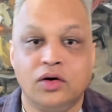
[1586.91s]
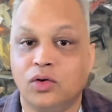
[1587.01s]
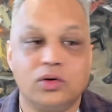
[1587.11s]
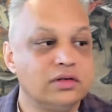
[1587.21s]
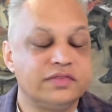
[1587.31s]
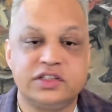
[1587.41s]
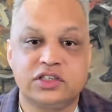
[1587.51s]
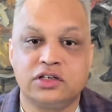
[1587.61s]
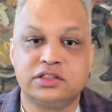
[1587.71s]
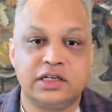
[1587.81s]
All of this
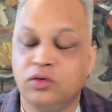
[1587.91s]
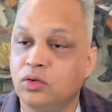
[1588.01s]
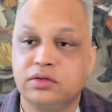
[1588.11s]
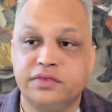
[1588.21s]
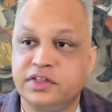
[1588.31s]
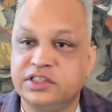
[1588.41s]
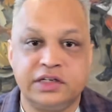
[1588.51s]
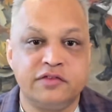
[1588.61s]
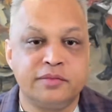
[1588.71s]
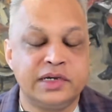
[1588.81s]
content, all of this
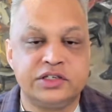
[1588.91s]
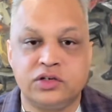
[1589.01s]
information,